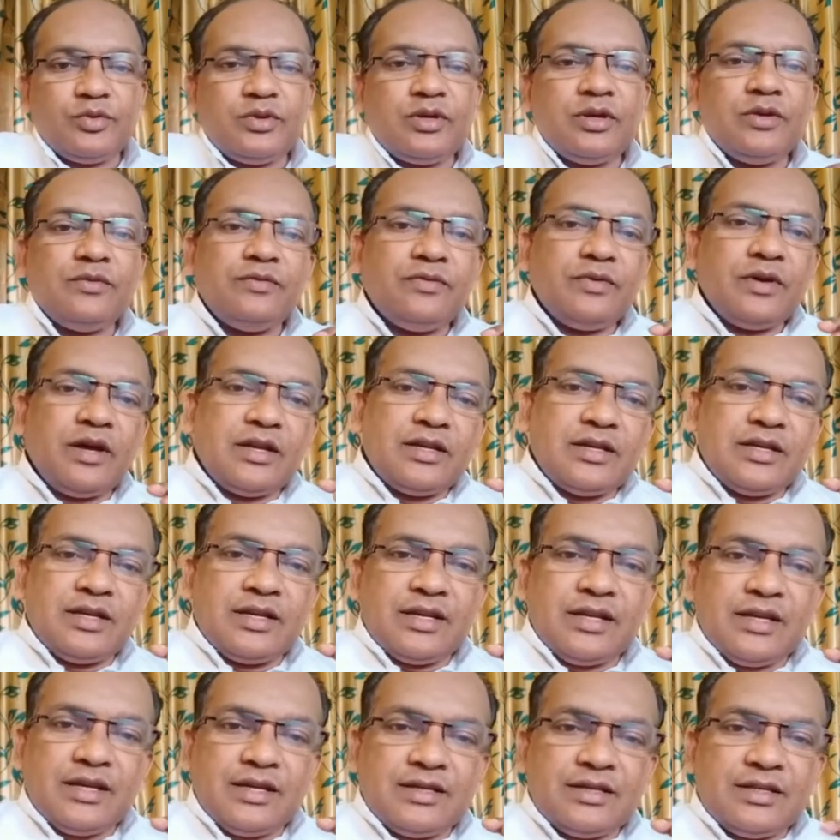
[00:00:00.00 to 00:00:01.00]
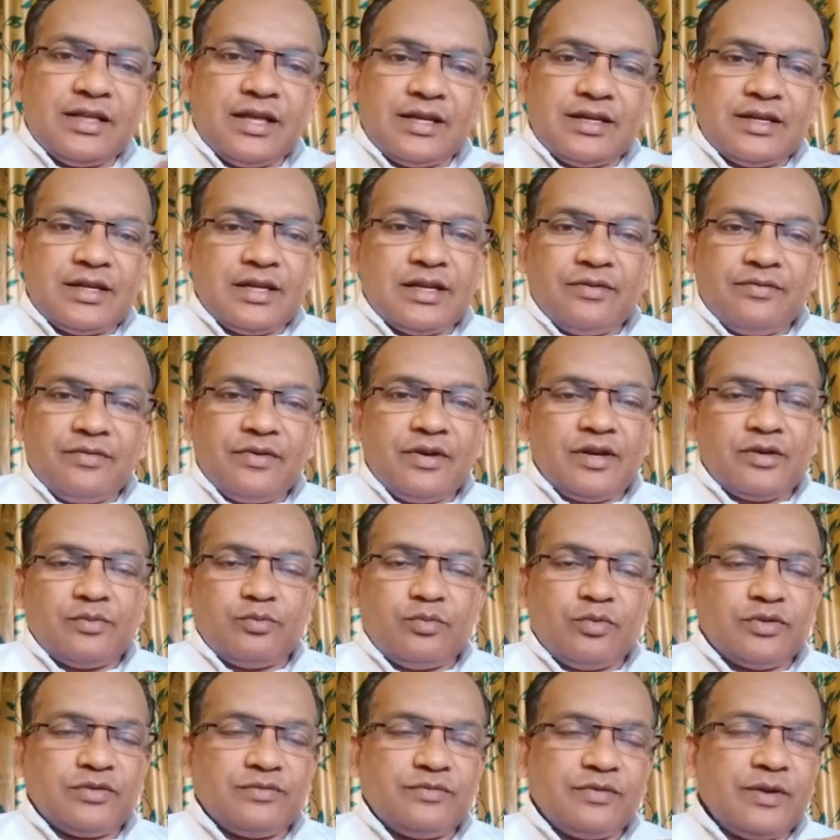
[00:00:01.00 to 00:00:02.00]
give and create that kind of an
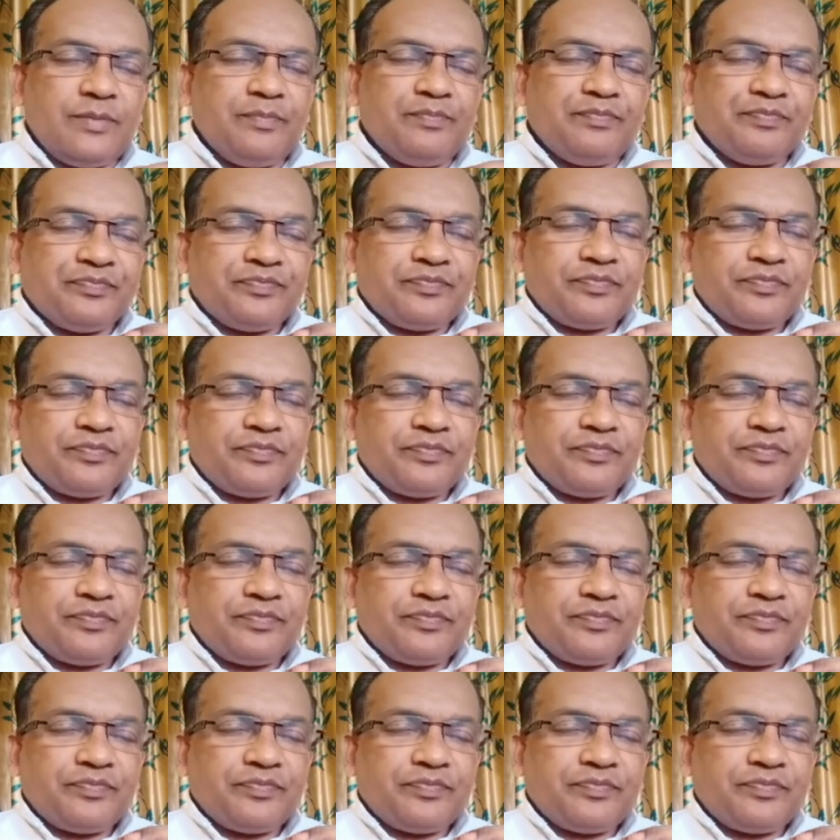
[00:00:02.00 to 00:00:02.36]
atmosphere.